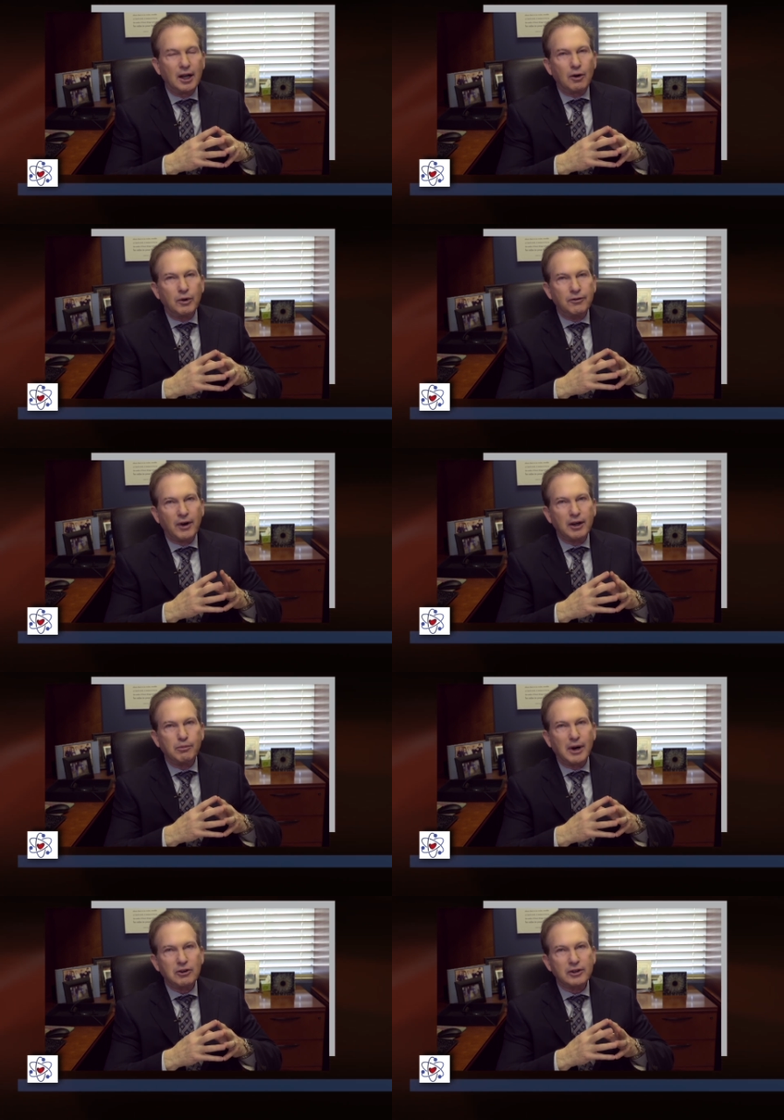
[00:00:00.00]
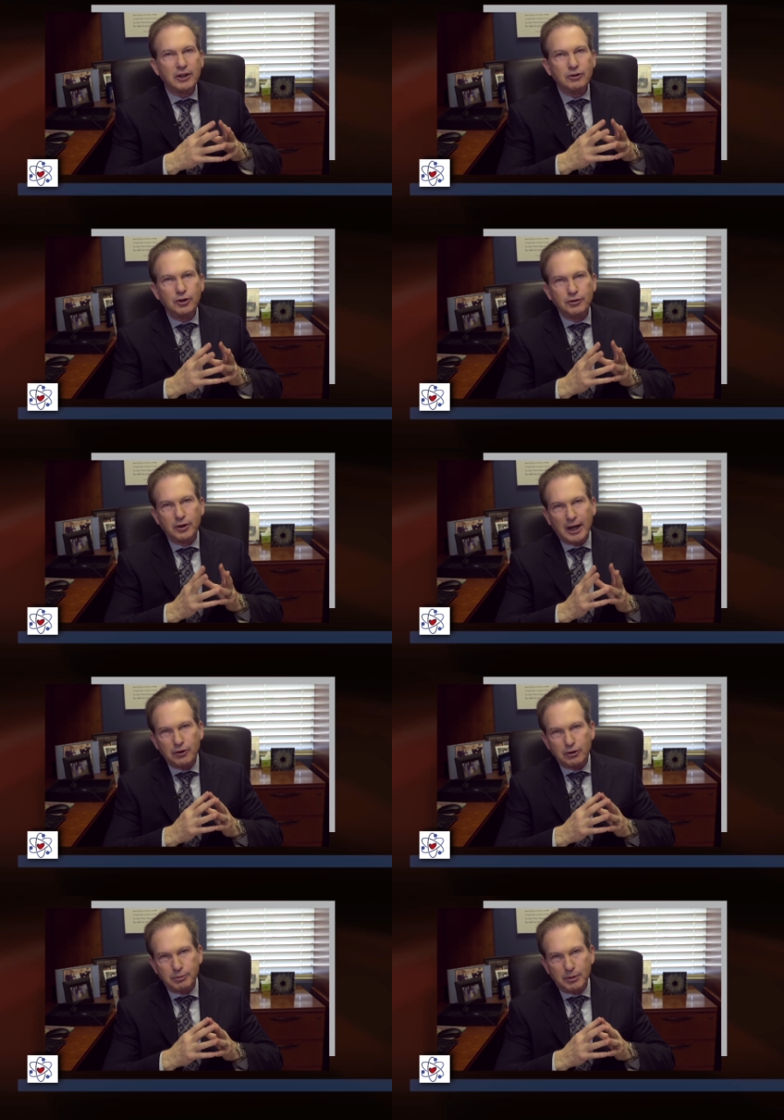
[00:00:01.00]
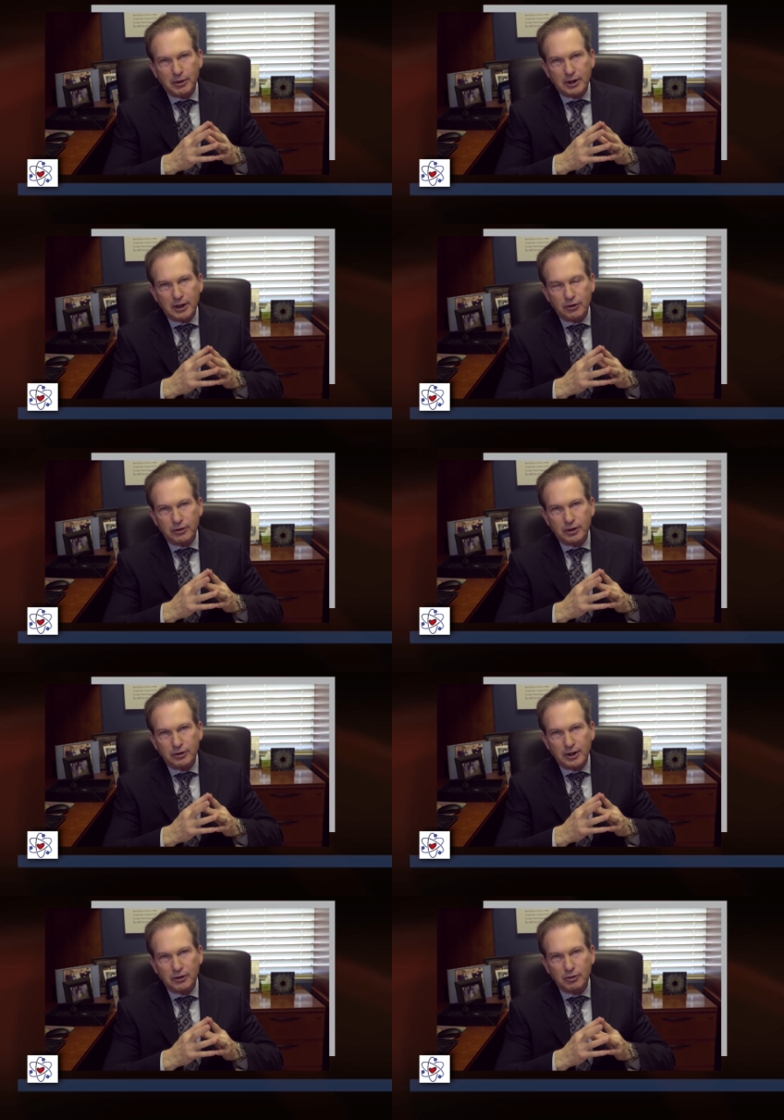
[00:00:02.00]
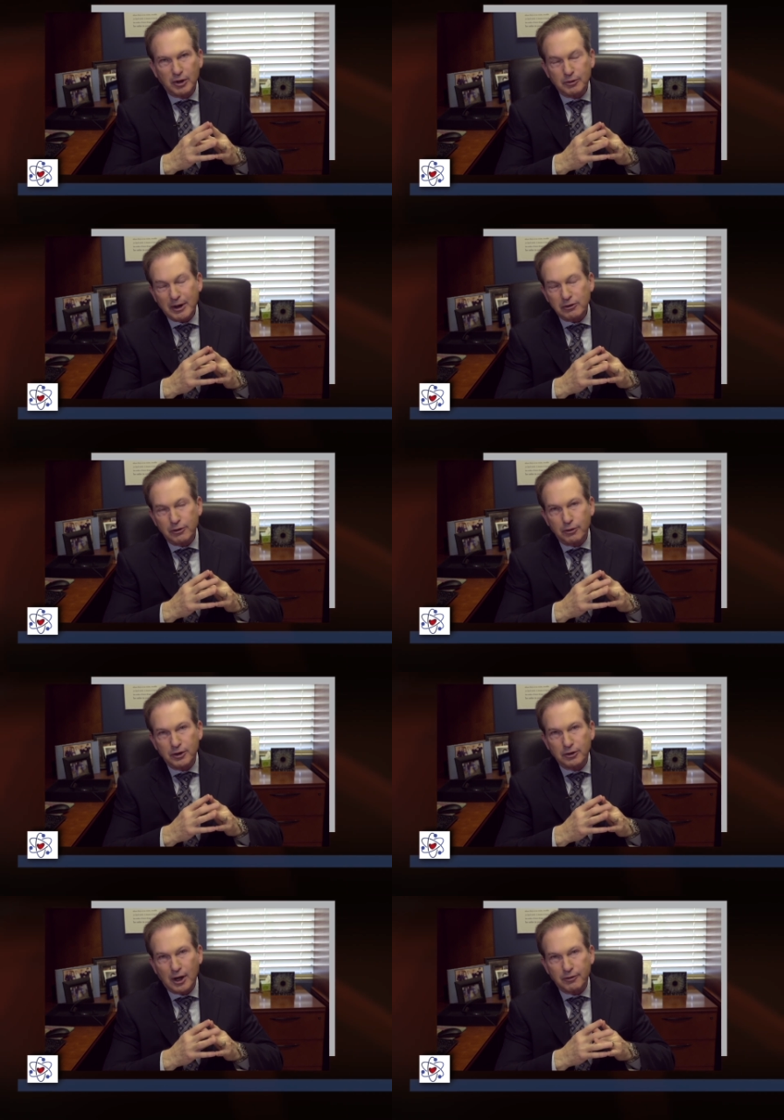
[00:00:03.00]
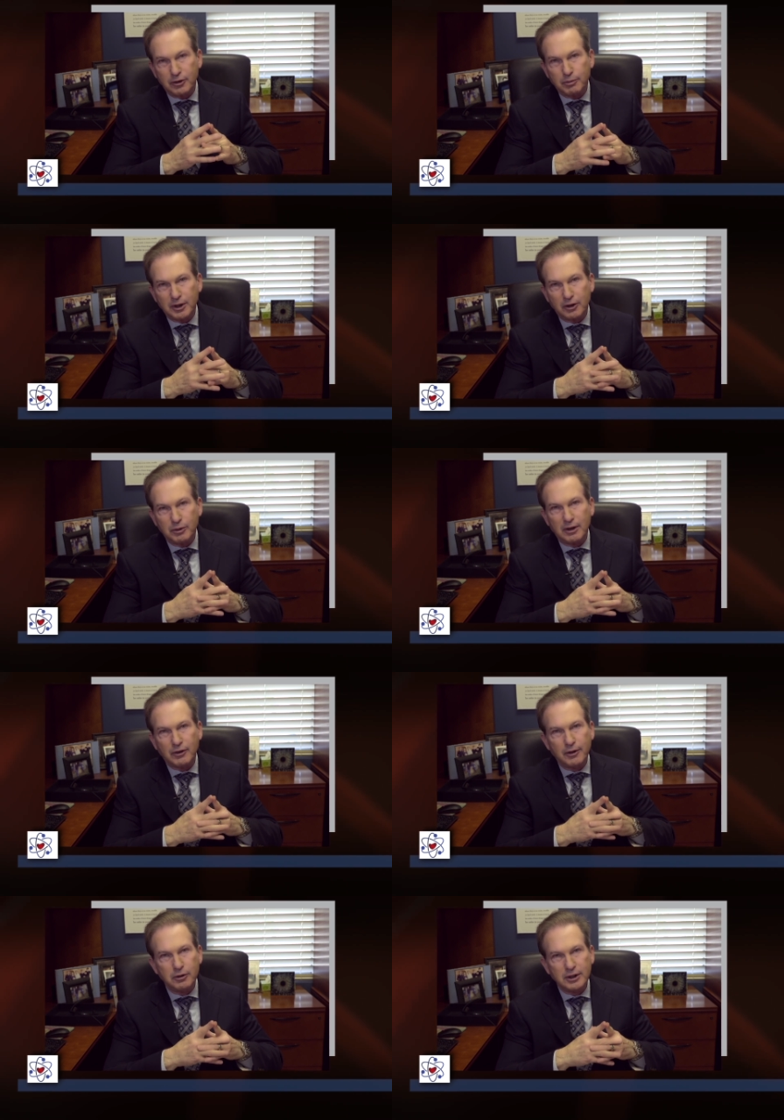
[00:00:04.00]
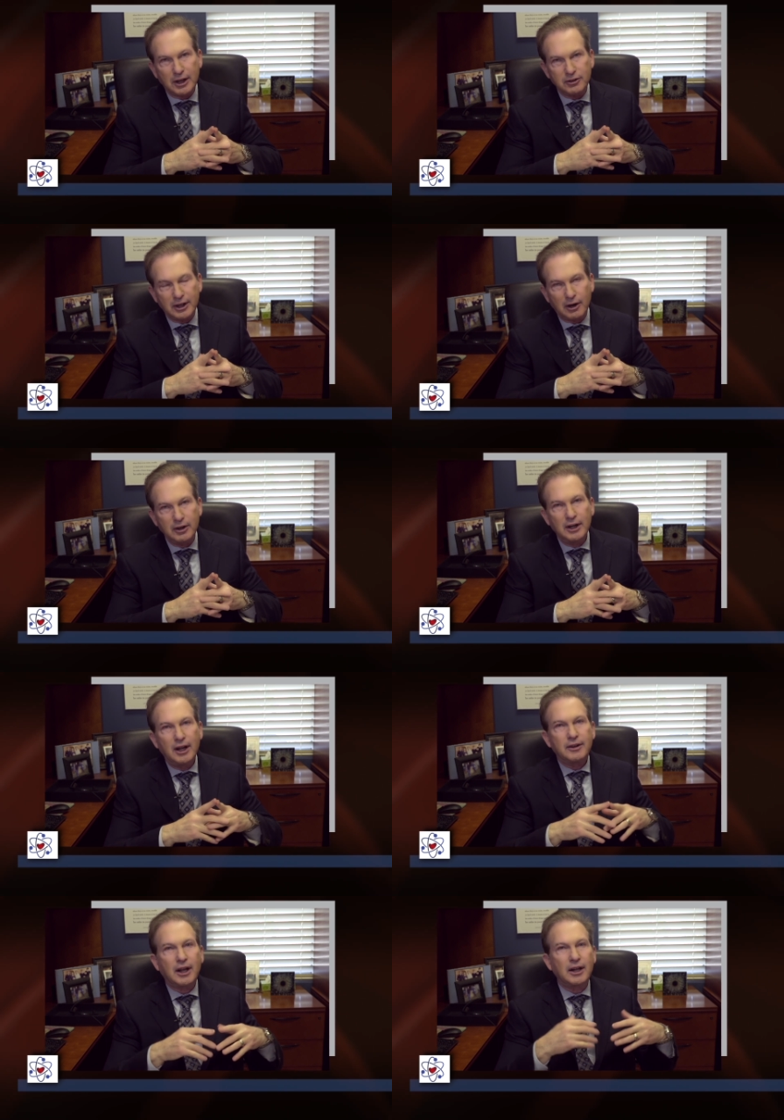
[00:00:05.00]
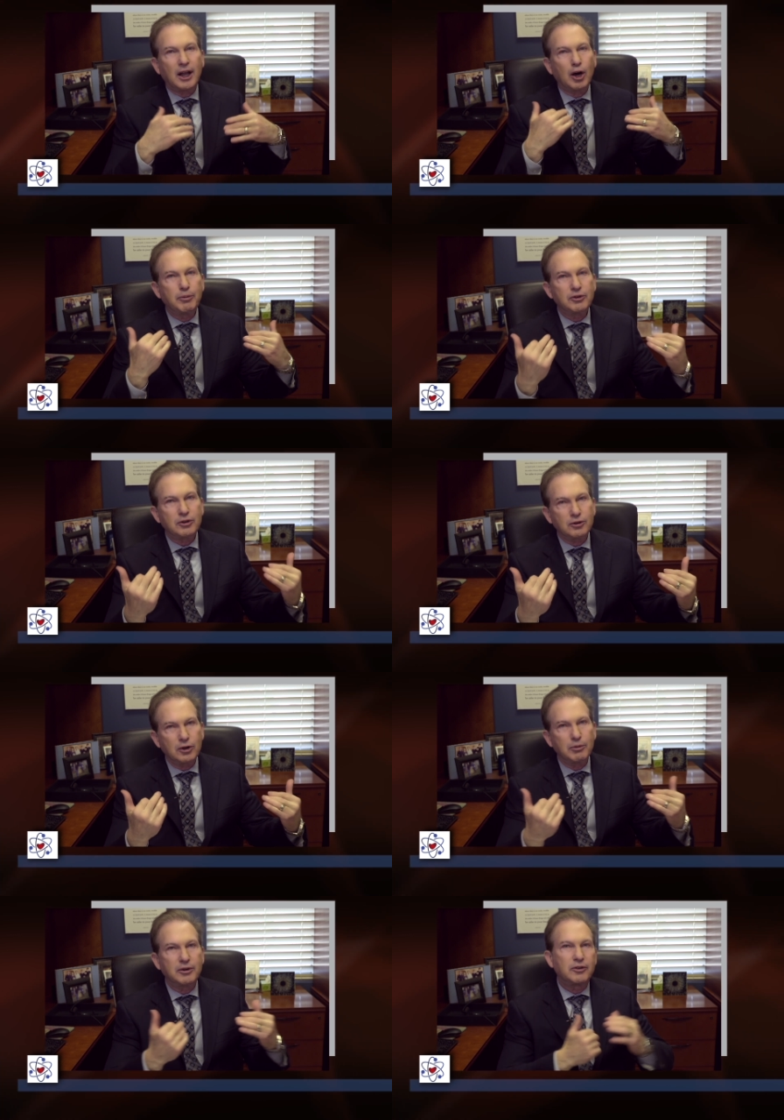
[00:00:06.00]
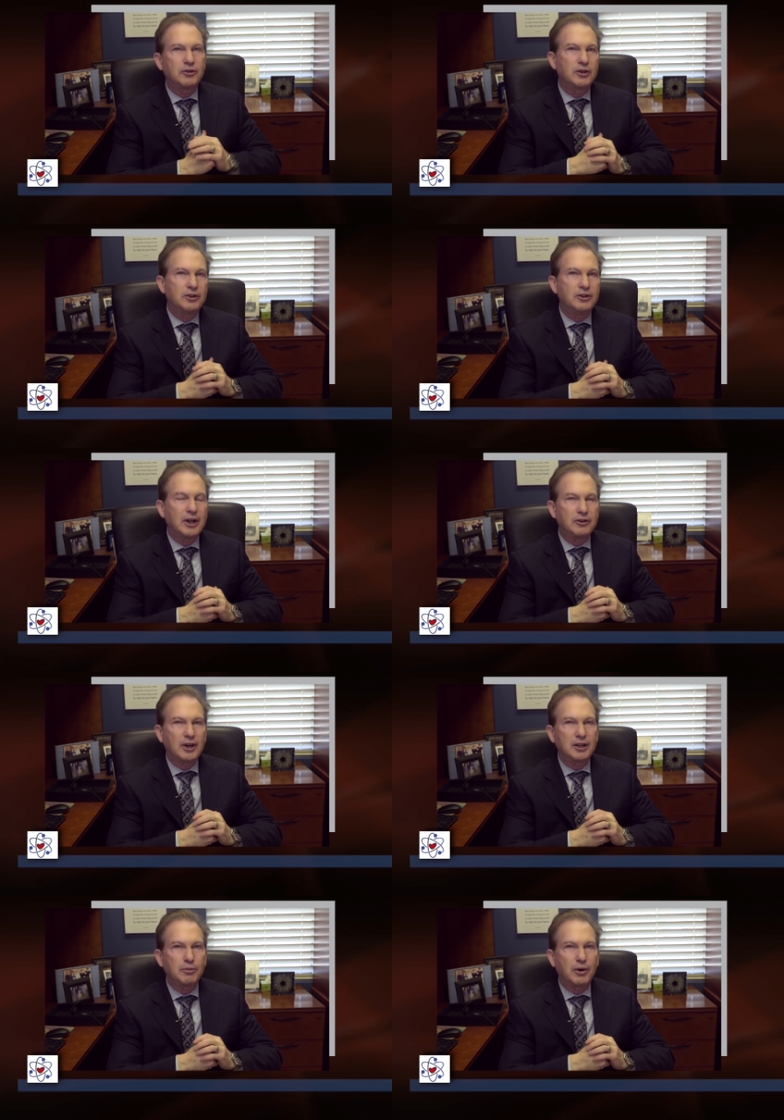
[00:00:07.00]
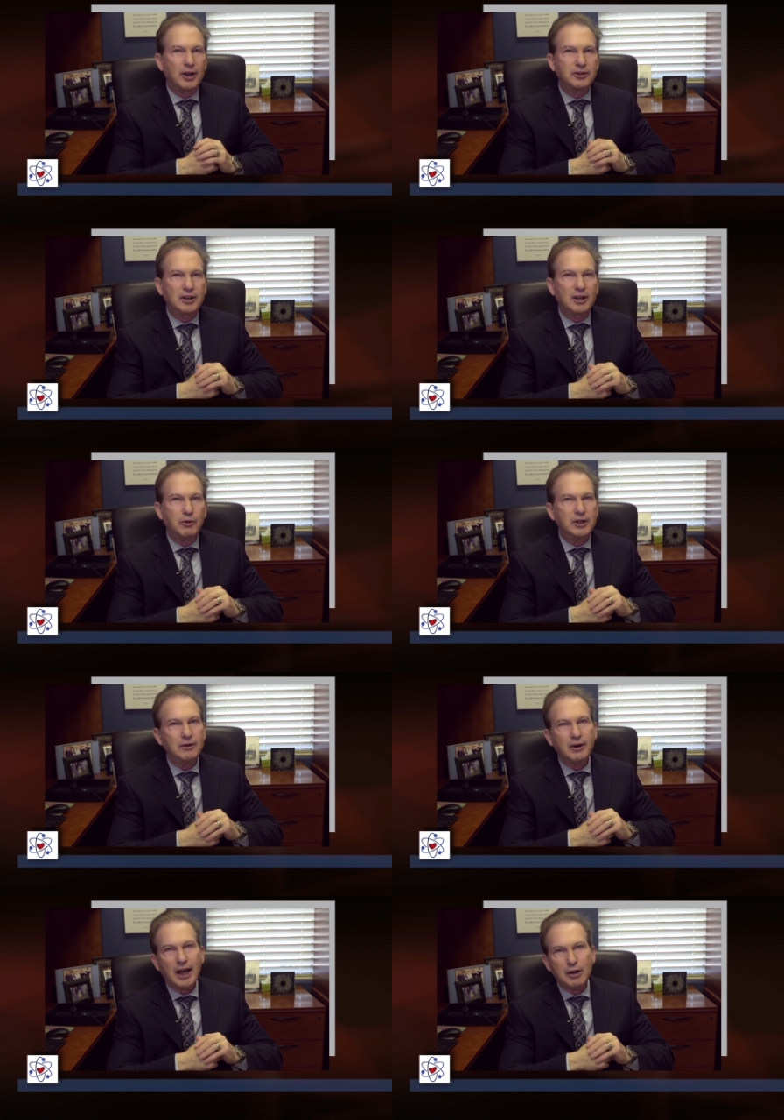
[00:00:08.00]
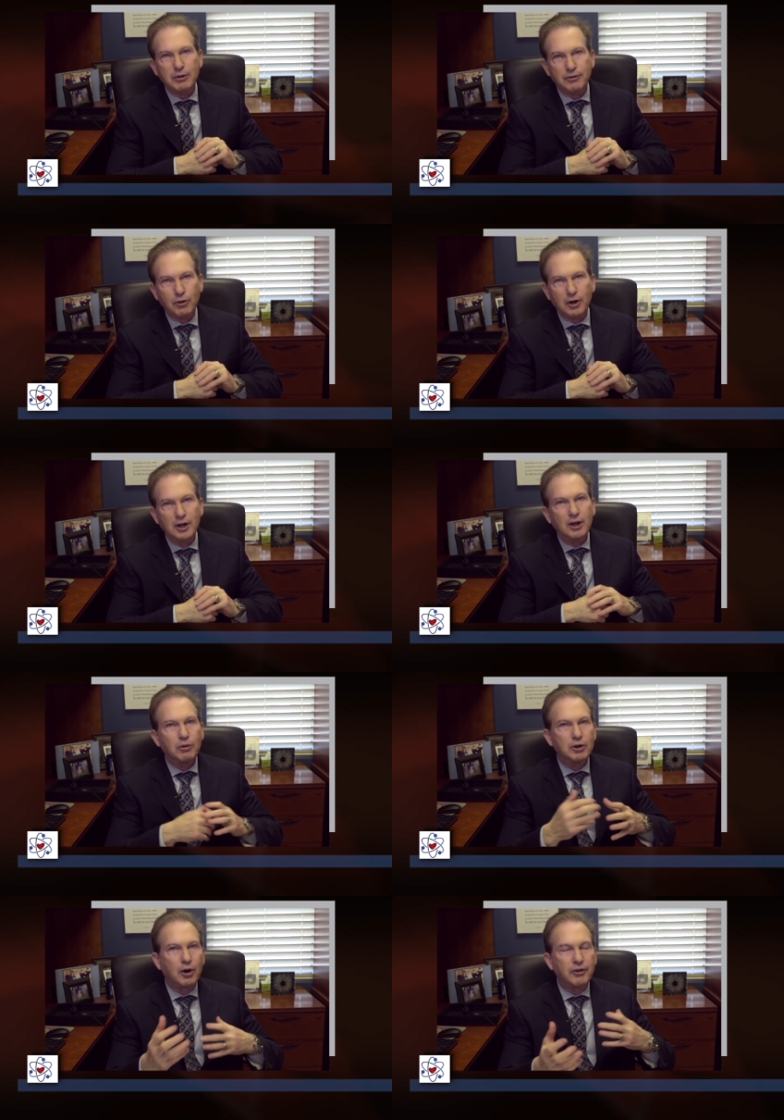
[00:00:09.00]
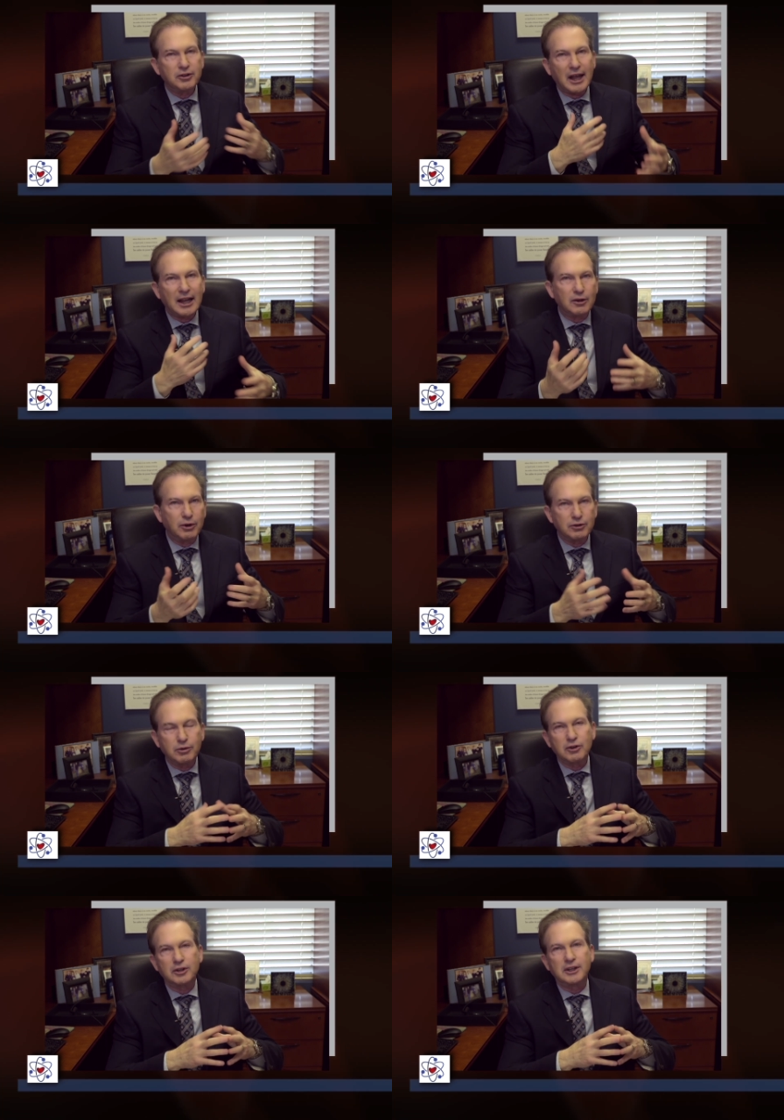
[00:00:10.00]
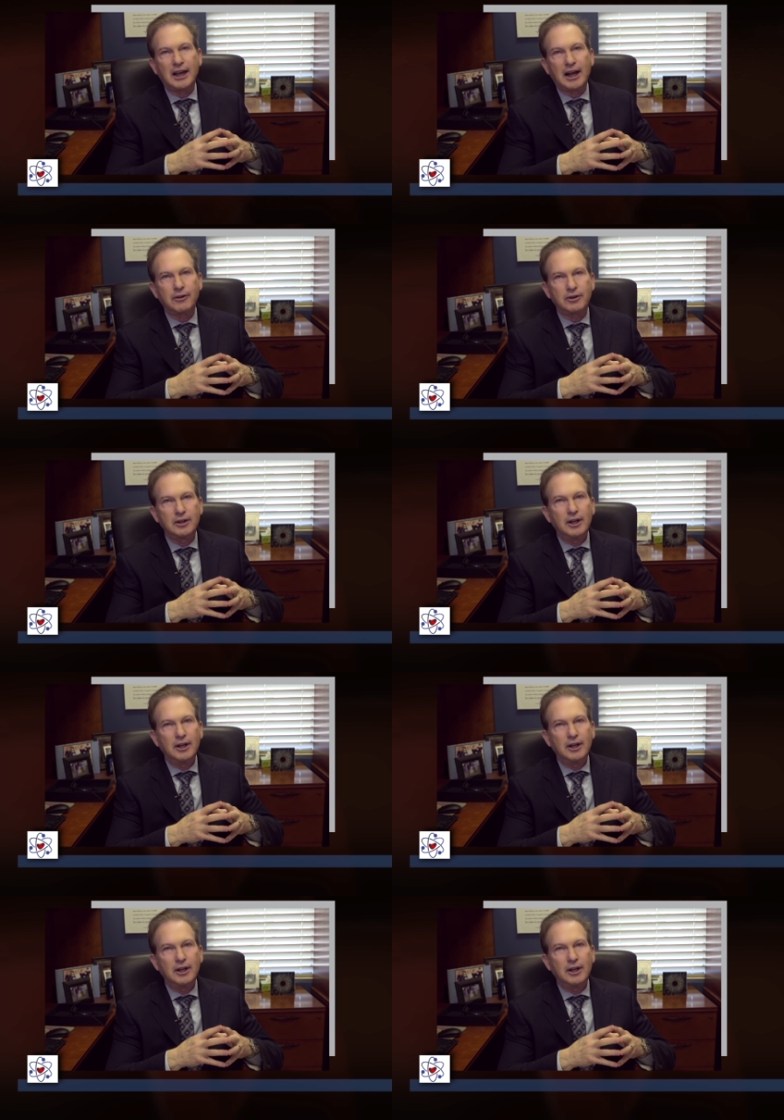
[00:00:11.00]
We find much less use for external beam radiation these days, especially through this office, because we have other tests now that help us determine if there's disease outside the prostate that we never had before when all this data was originally gathered.